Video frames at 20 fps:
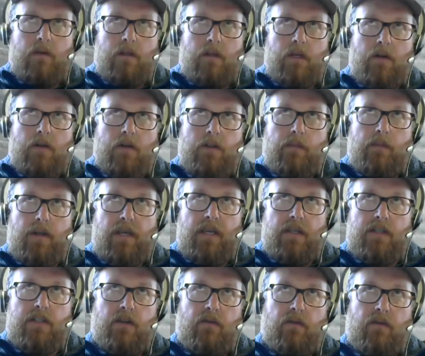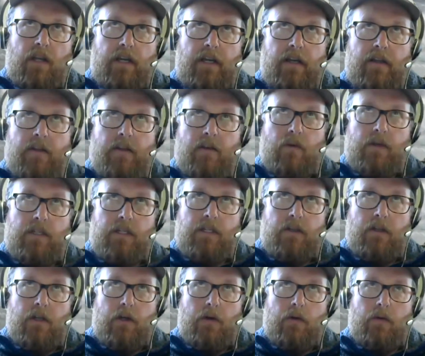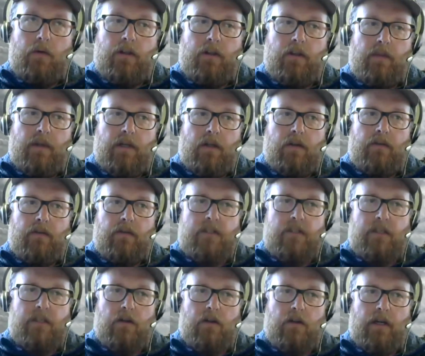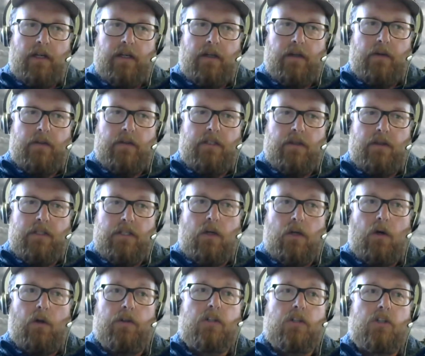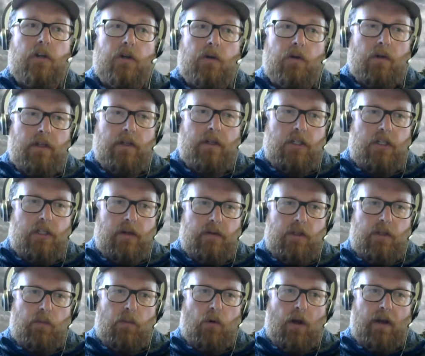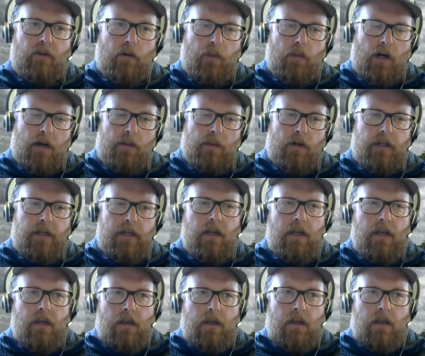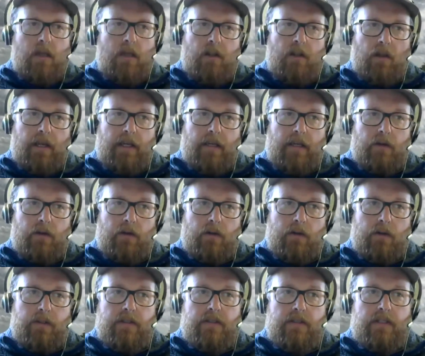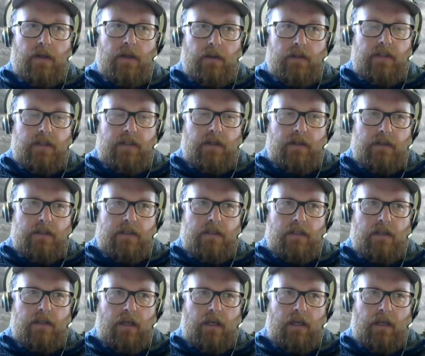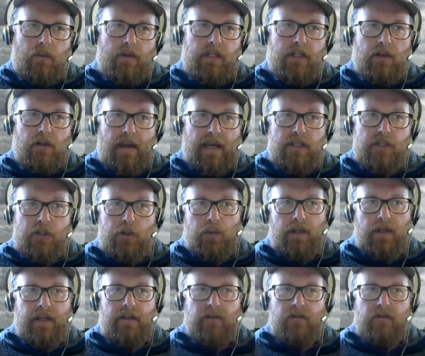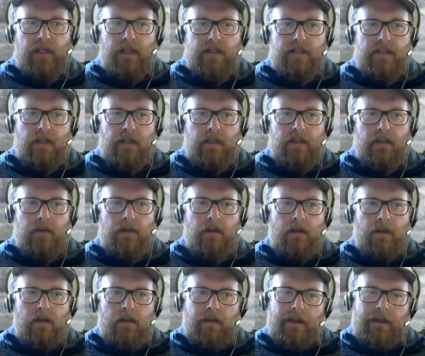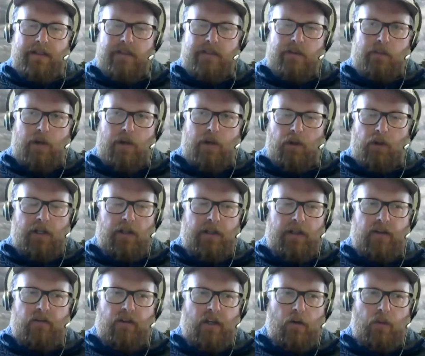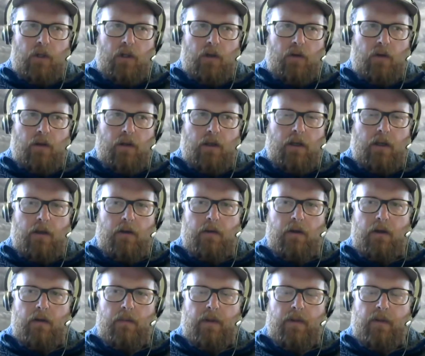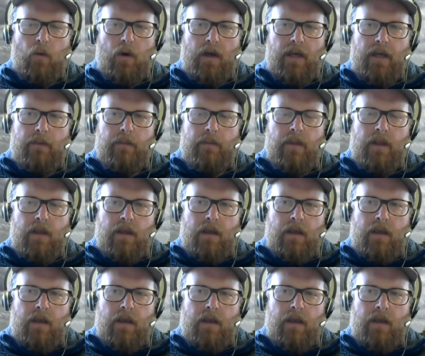there's a piece of land that we didn't own in the middle of Cedar Niles. It's called Stone Ridge. It was a private property, and the landowner did sell it to us, and we did a master plan for that site. That's publicly available on the web.